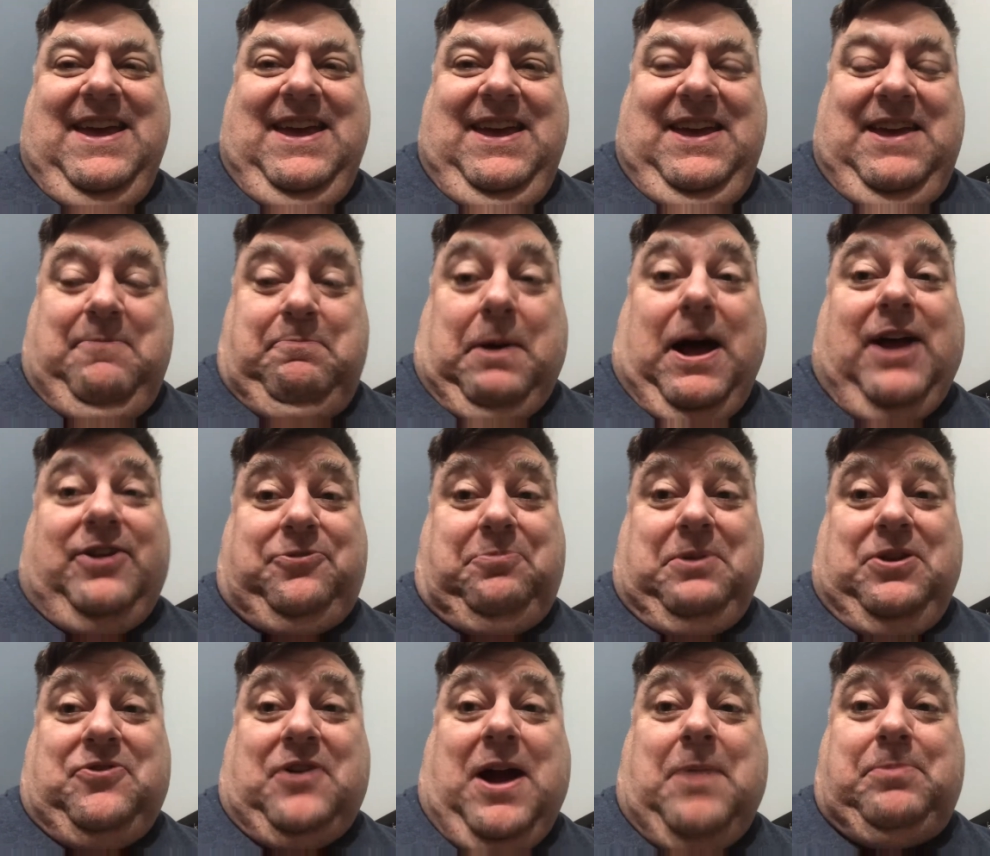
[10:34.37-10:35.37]
And
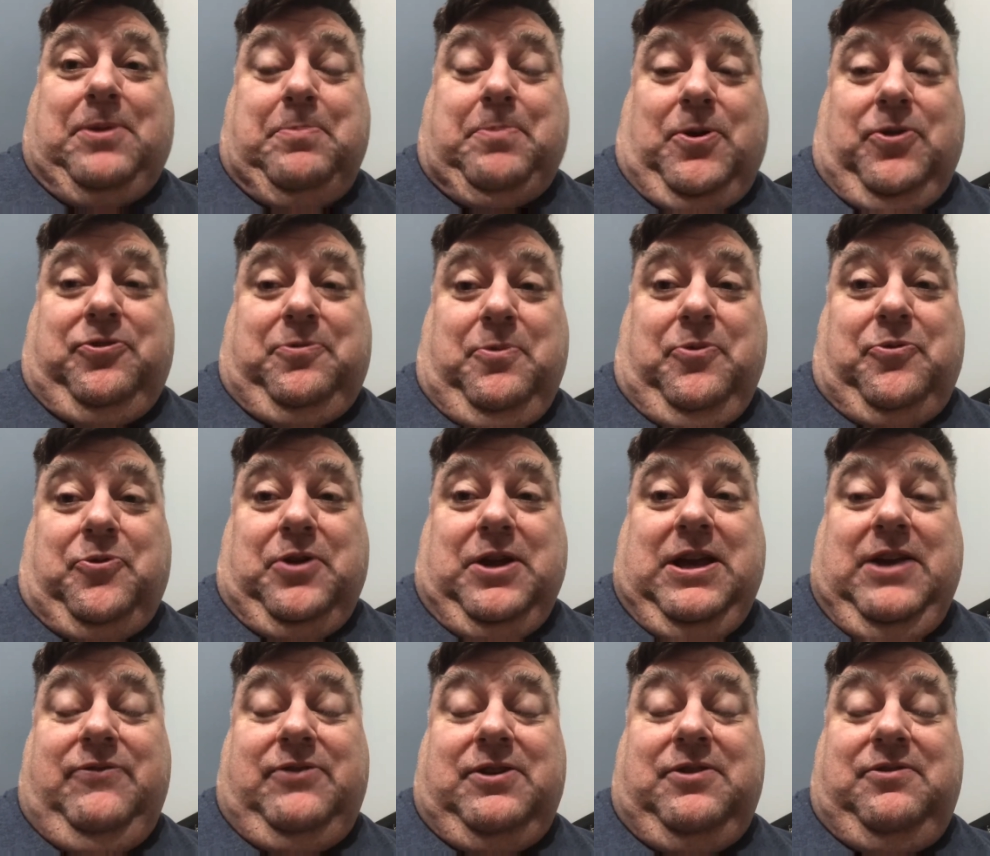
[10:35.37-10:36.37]
possibly drop the person before
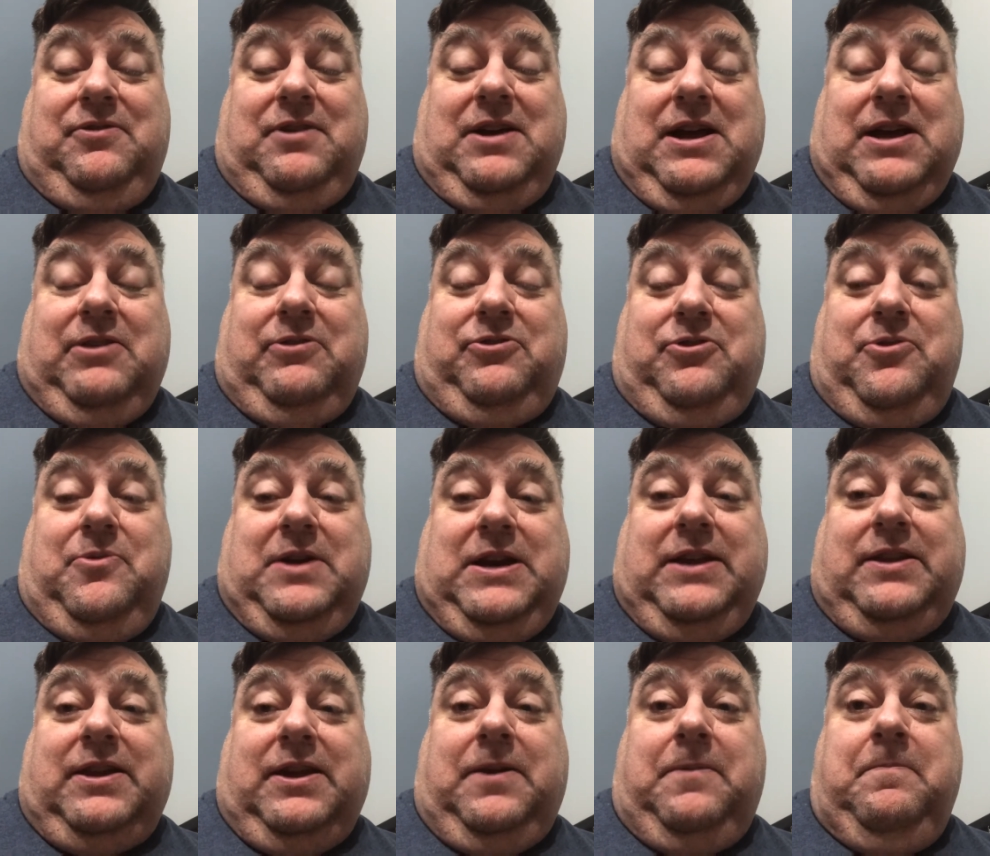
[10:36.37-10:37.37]
they even do
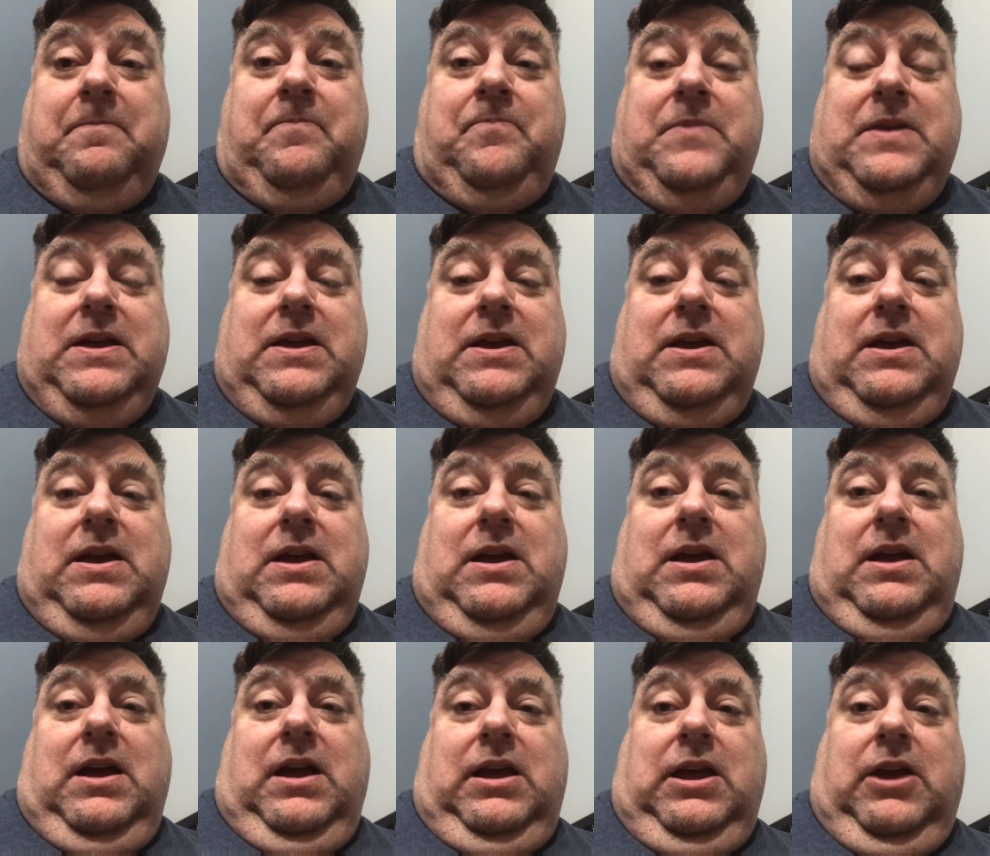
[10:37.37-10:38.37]
anything.
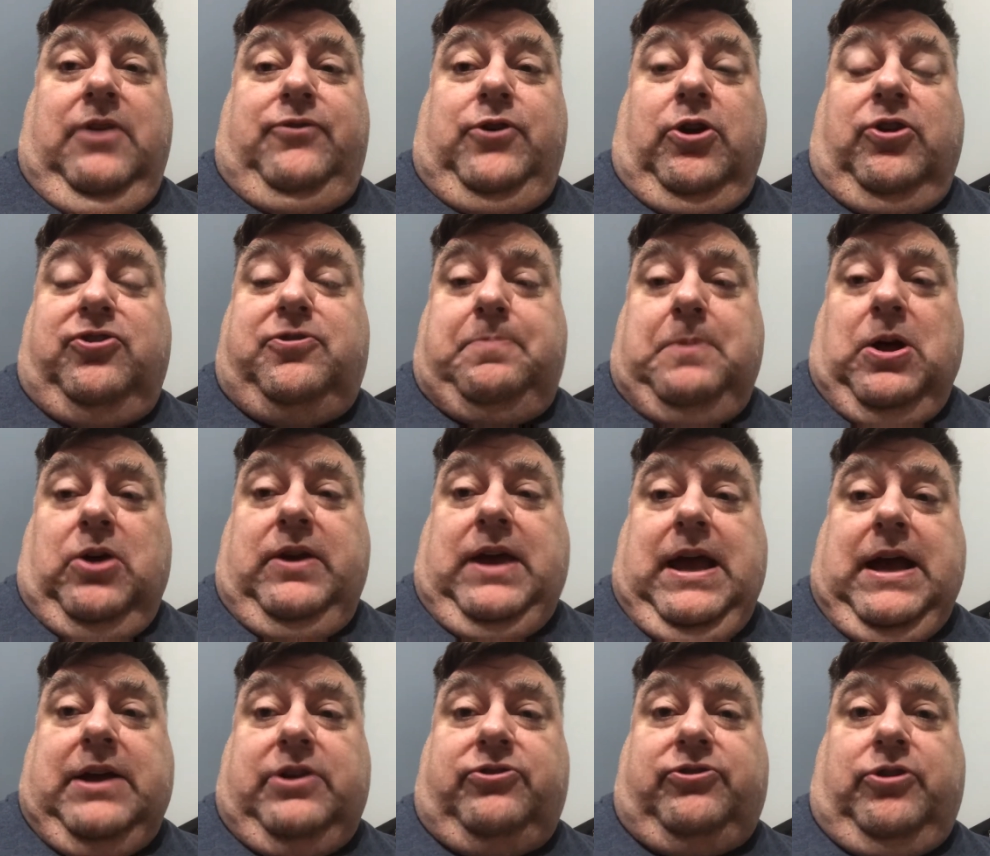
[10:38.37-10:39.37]
If you're a
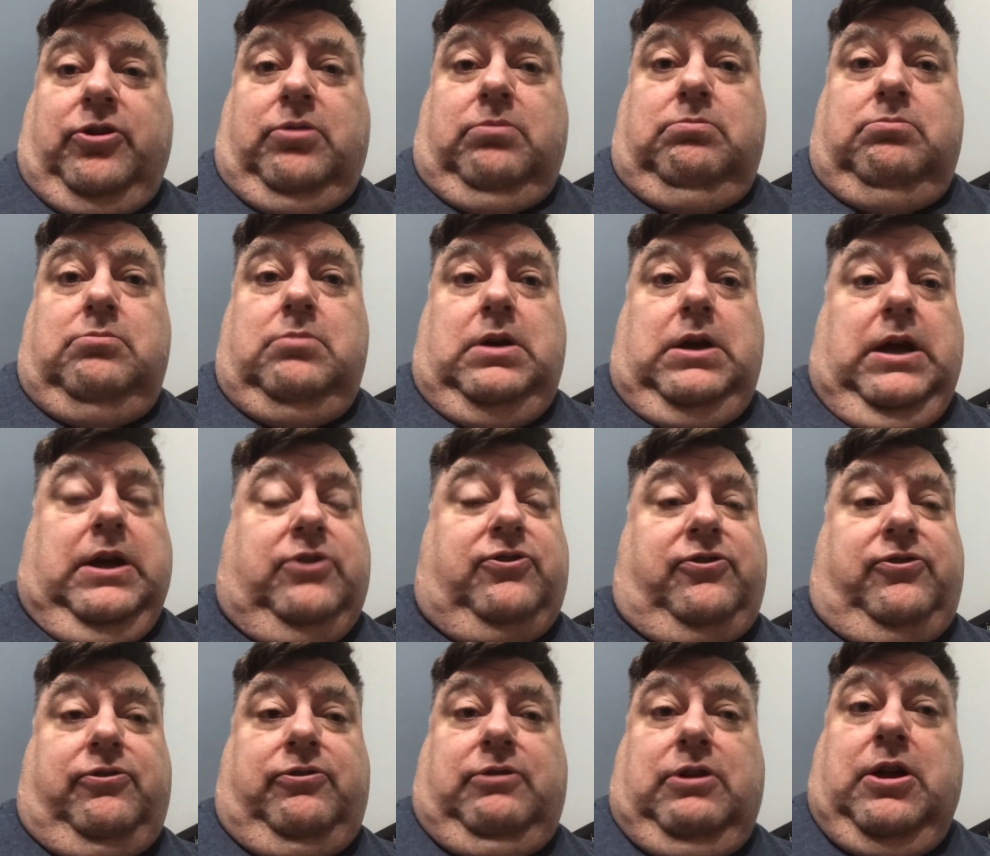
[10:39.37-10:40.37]
spellcaster,
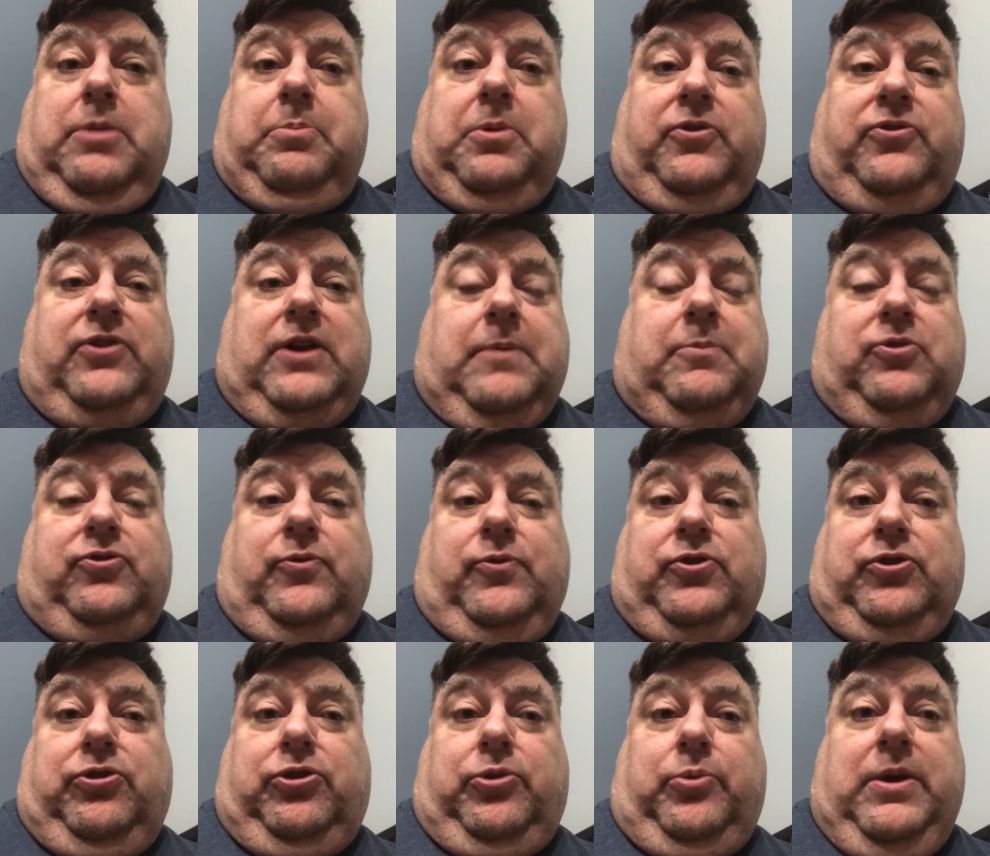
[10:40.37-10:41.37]
it's number of segments. So
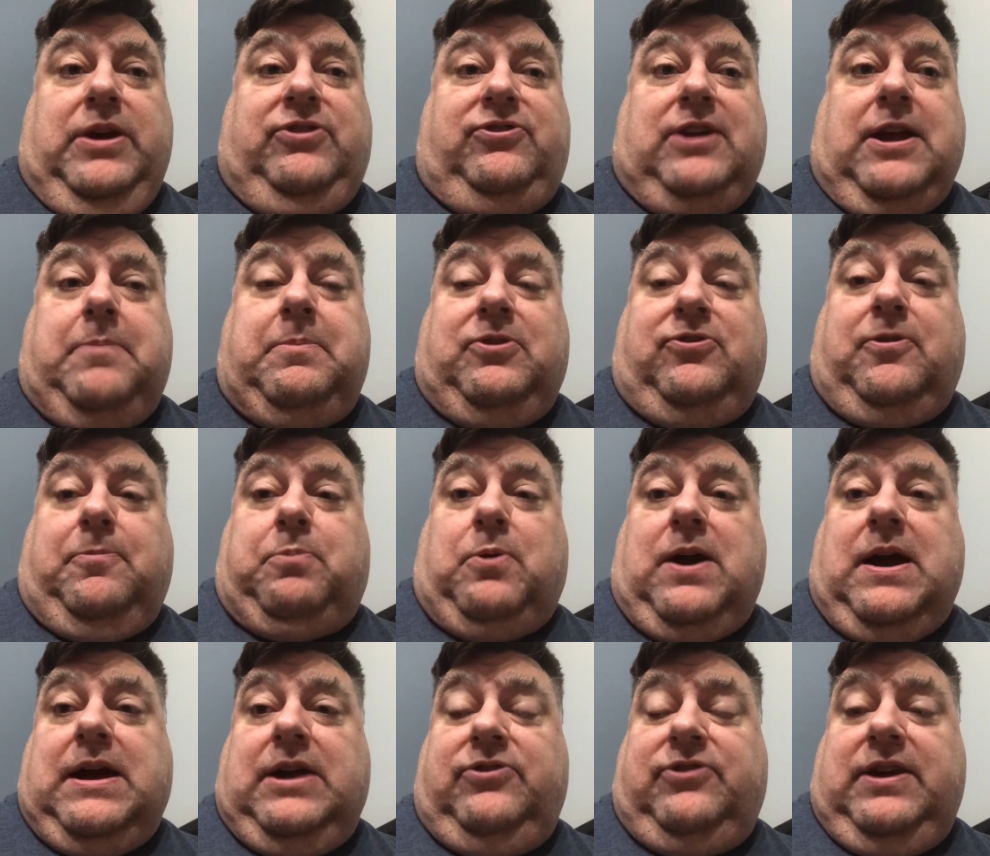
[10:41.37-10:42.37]
if it's a 3-segment
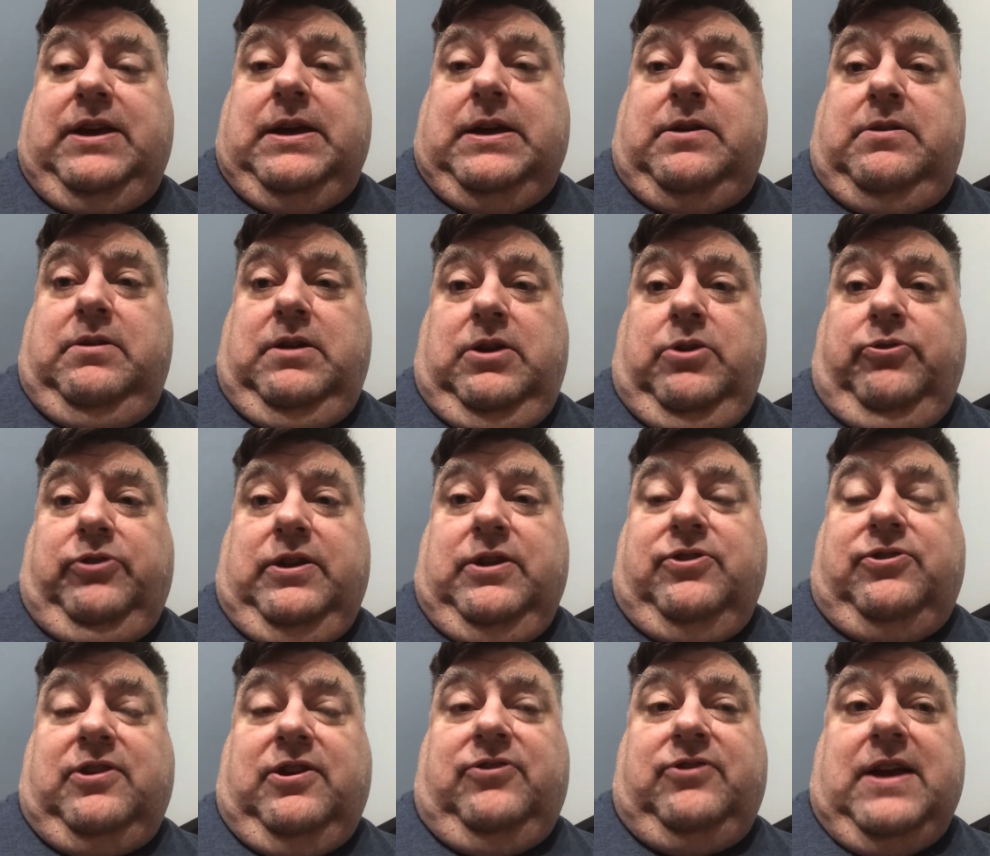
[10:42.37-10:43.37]
surprise, again, using
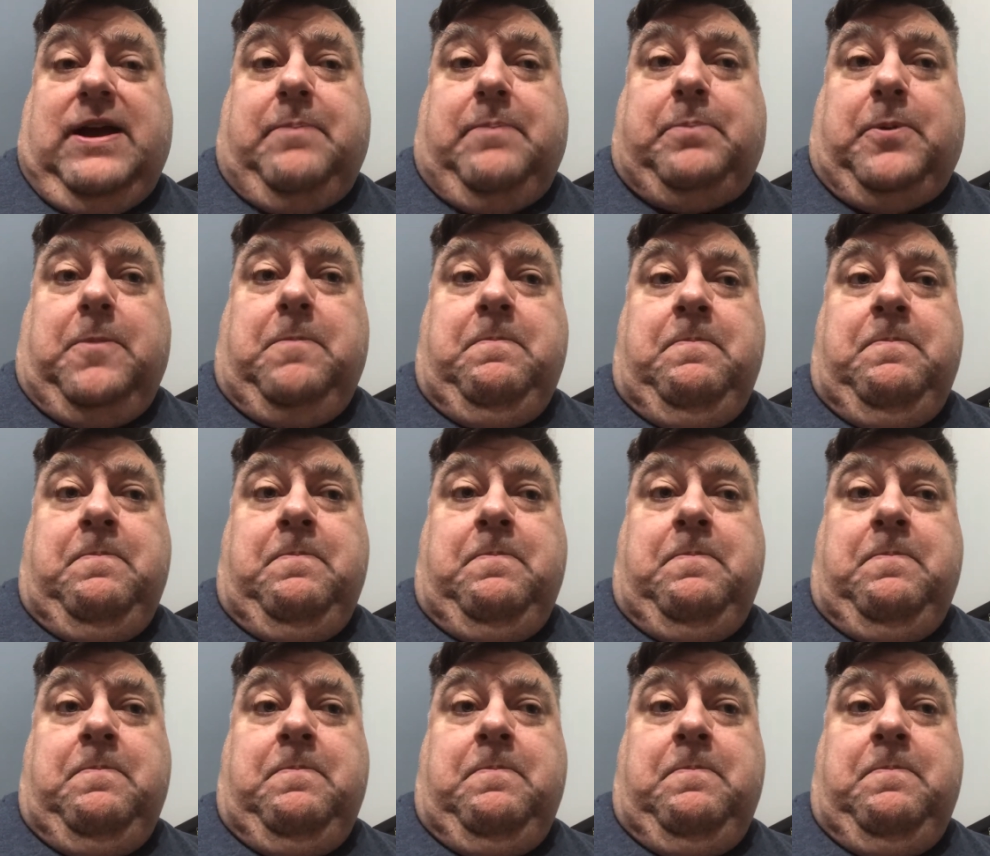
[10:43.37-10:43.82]
this example,